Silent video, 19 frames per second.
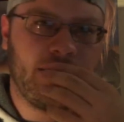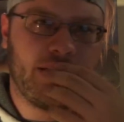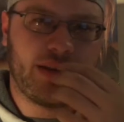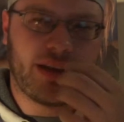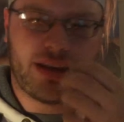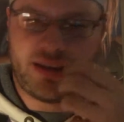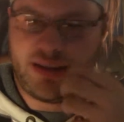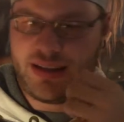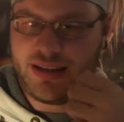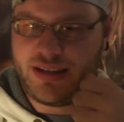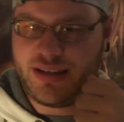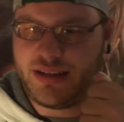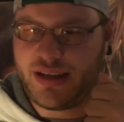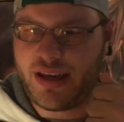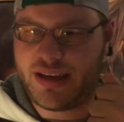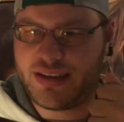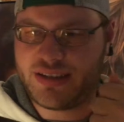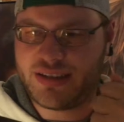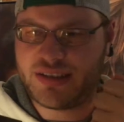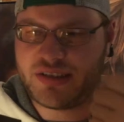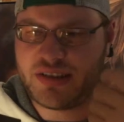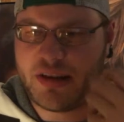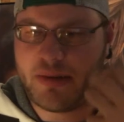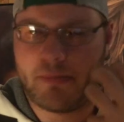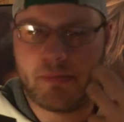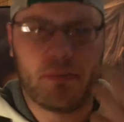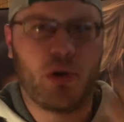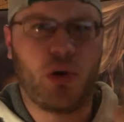that he has the
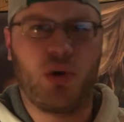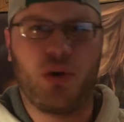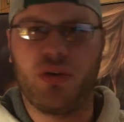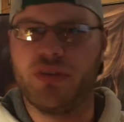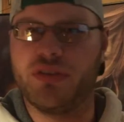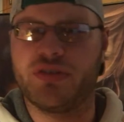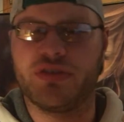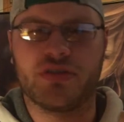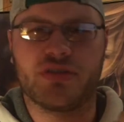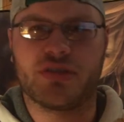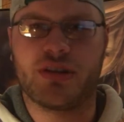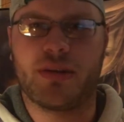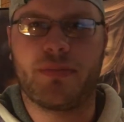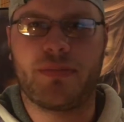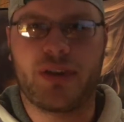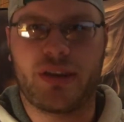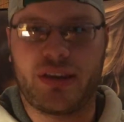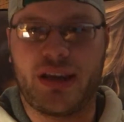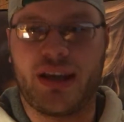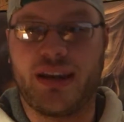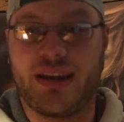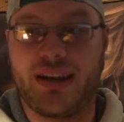same molds or something that